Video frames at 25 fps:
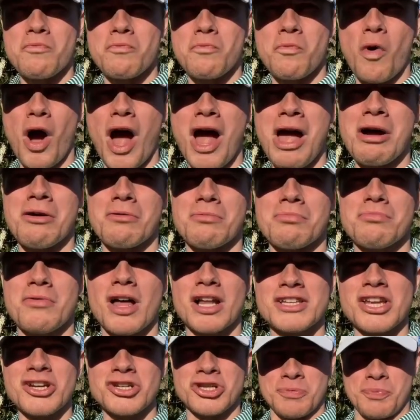Wow,
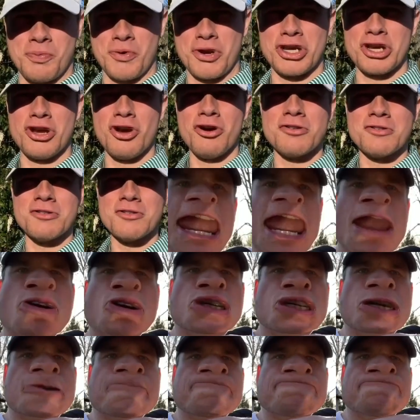that's actually pretty good. It
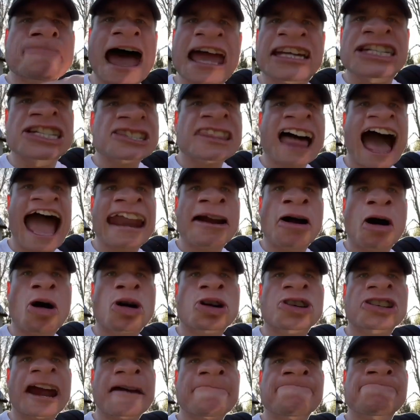was your best nine
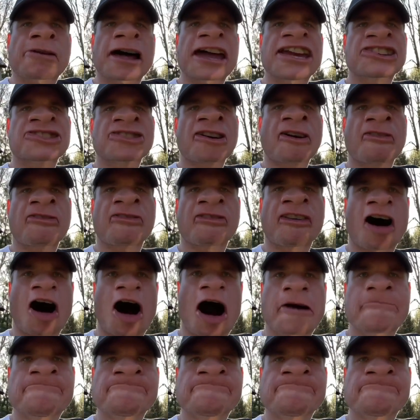holes I played so far.